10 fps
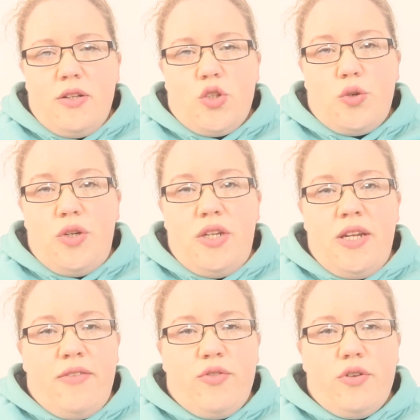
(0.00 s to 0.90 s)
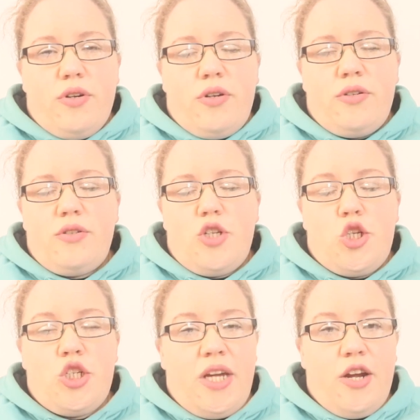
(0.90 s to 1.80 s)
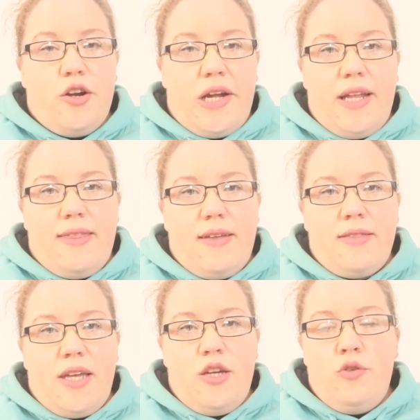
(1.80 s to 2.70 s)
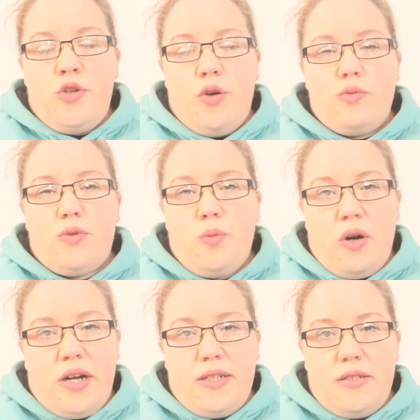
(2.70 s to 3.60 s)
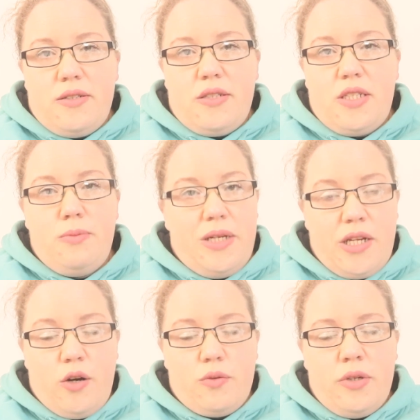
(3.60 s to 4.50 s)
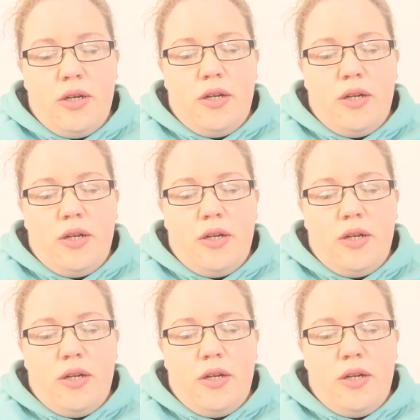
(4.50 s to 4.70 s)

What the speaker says: So never share anything that you don't want to be known,